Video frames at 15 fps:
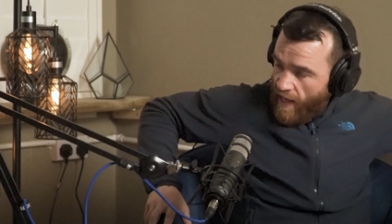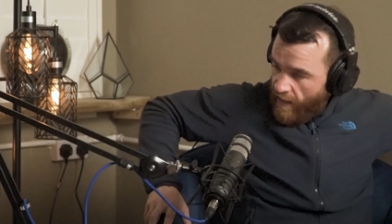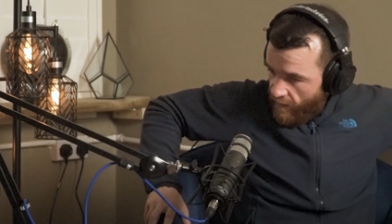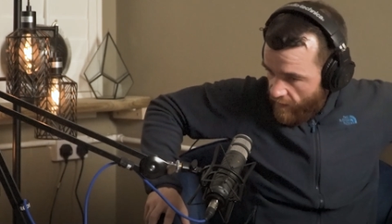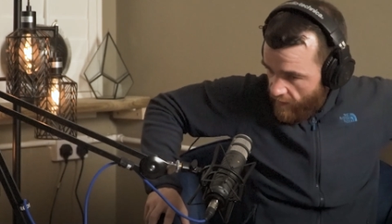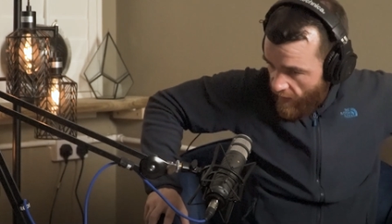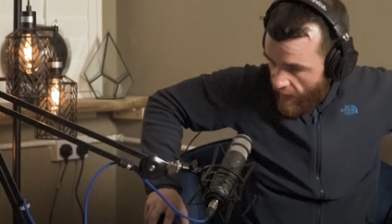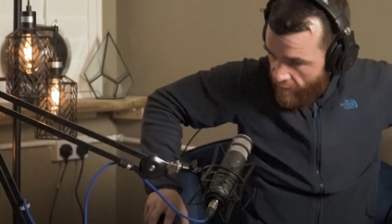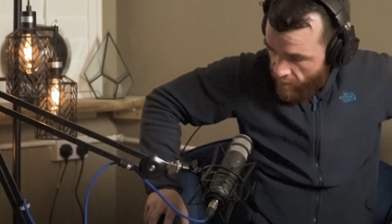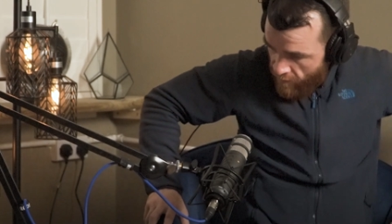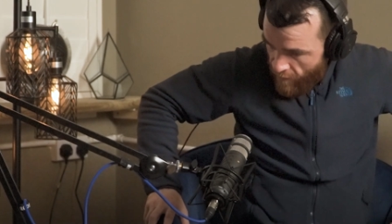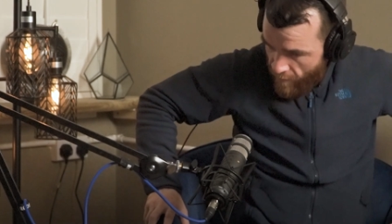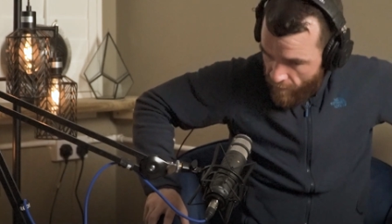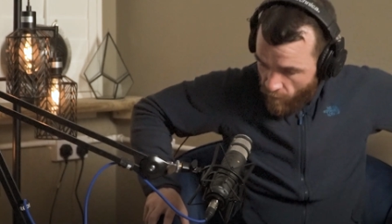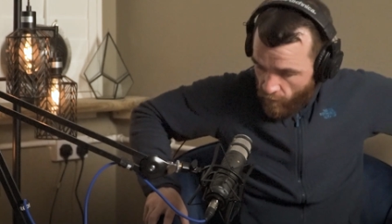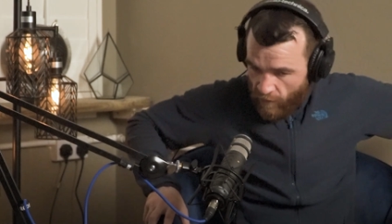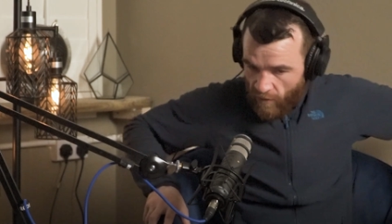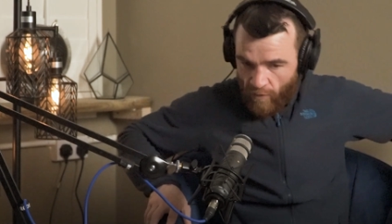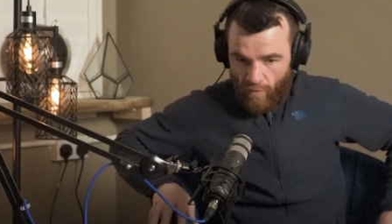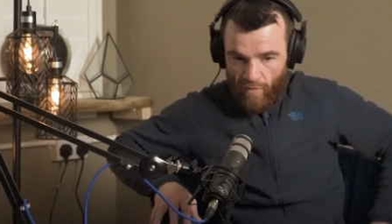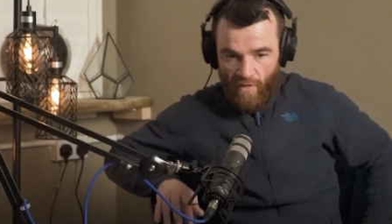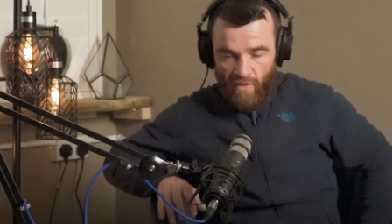I remember what they
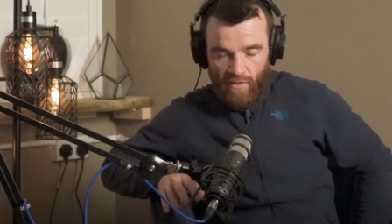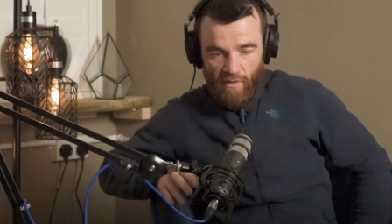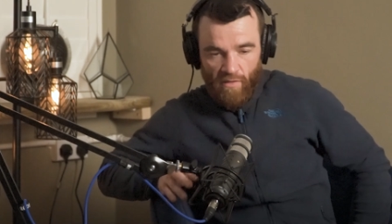done, lad.